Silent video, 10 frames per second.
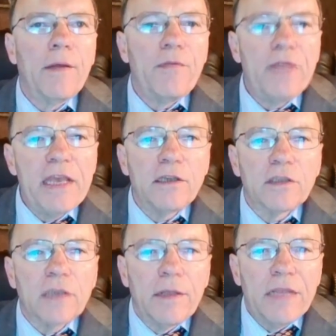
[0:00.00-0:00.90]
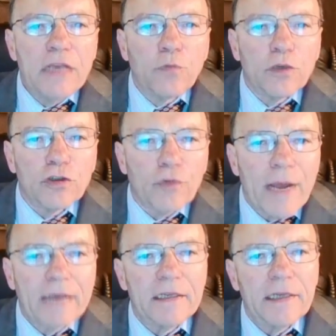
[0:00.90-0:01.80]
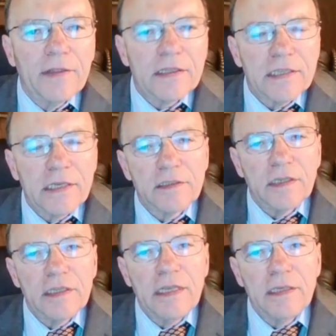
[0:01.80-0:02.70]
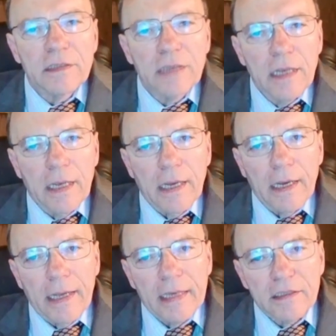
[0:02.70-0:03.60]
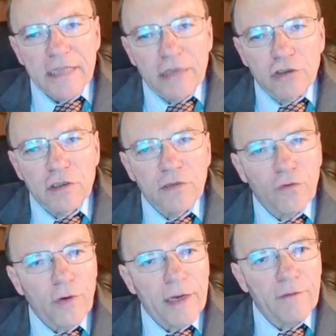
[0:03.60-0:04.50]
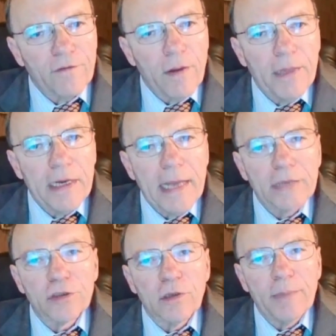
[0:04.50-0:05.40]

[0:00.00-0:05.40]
These were directed in the sense that these extensions of credit from the national